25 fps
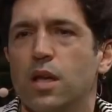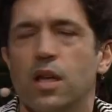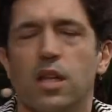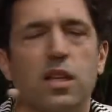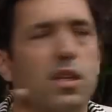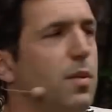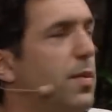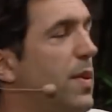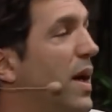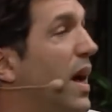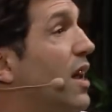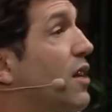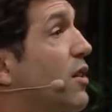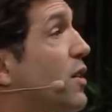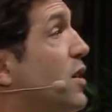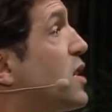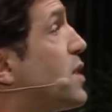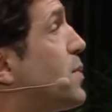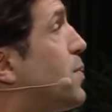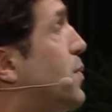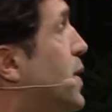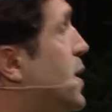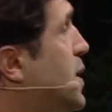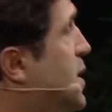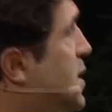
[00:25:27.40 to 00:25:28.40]
to be able to
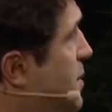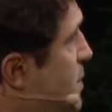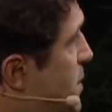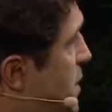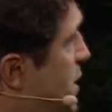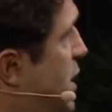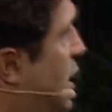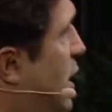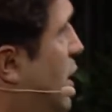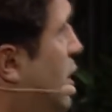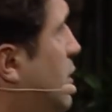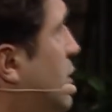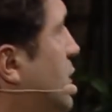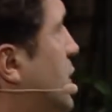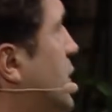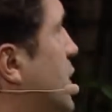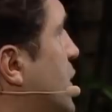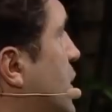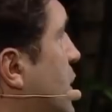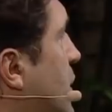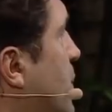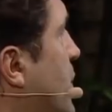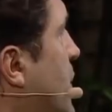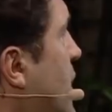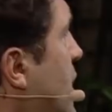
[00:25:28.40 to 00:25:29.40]
express
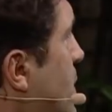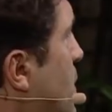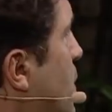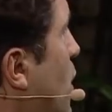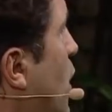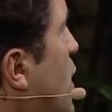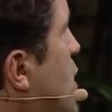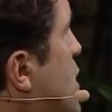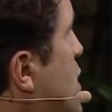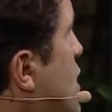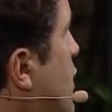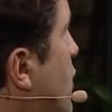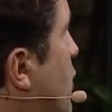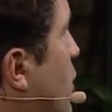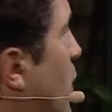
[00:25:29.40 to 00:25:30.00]
themselves in a positive